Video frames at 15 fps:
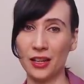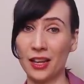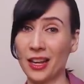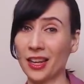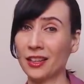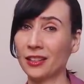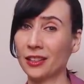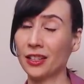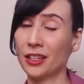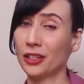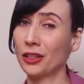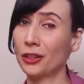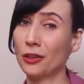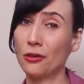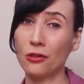And
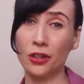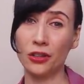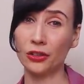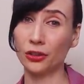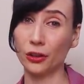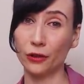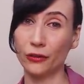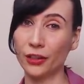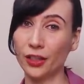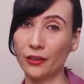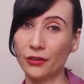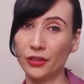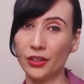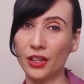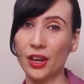you know
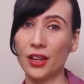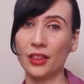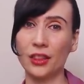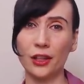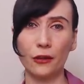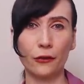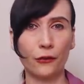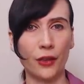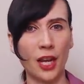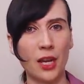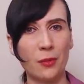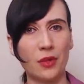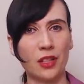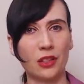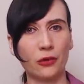conservatives, they're
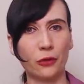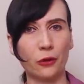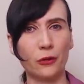famous for